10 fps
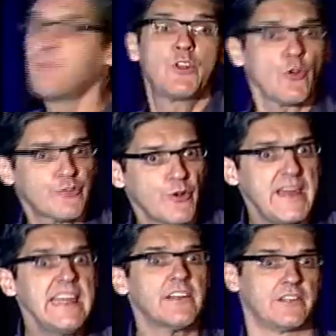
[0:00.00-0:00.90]
But also
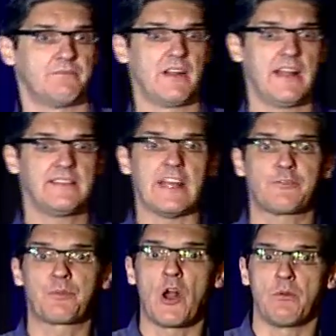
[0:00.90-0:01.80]
here,
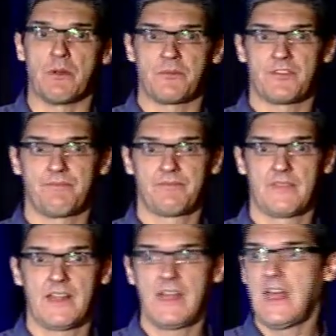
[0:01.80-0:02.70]
there's problems.
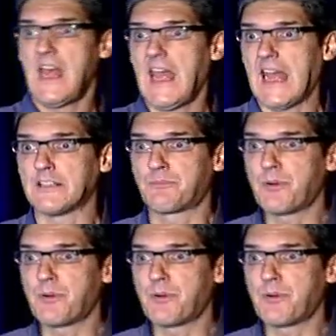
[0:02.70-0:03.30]
And the